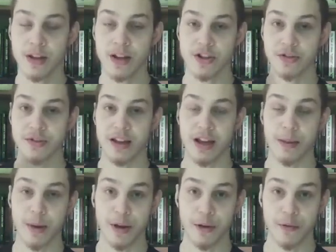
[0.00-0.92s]
Showed that in
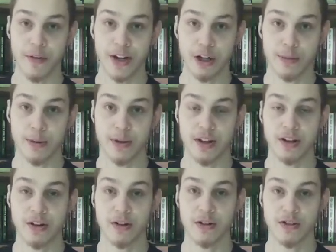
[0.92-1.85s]
my other video about the
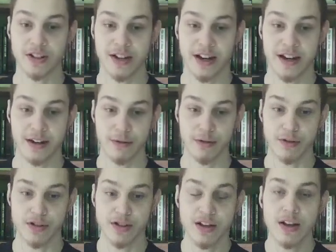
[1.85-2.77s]
occult satanic
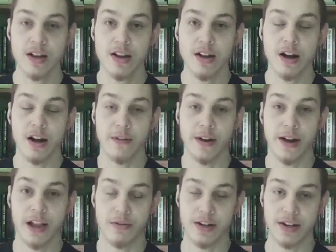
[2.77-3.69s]
roots of
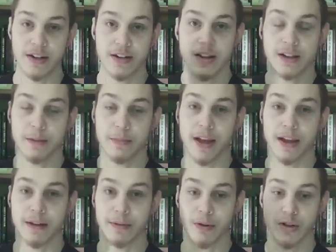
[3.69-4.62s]
Halloween, the
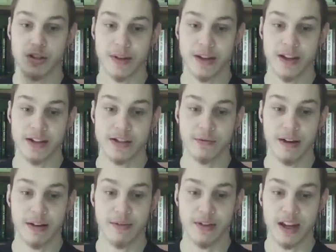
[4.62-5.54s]
pagan roots of it. It's the
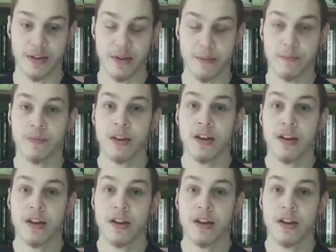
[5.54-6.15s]
way of the heathen.